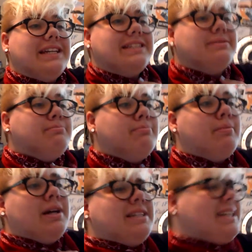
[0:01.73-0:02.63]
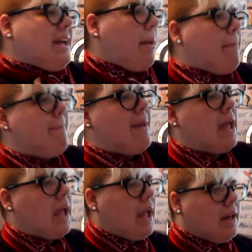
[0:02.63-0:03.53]
It is Monday,
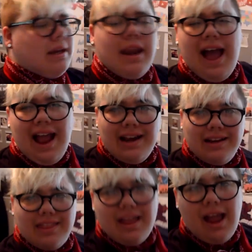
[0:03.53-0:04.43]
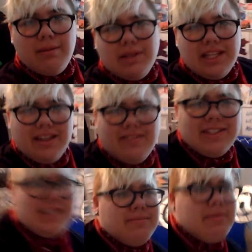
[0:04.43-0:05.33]
May 9th, I believe.
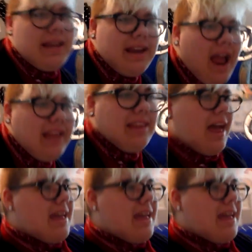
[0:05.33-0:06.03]
Is it May 9th?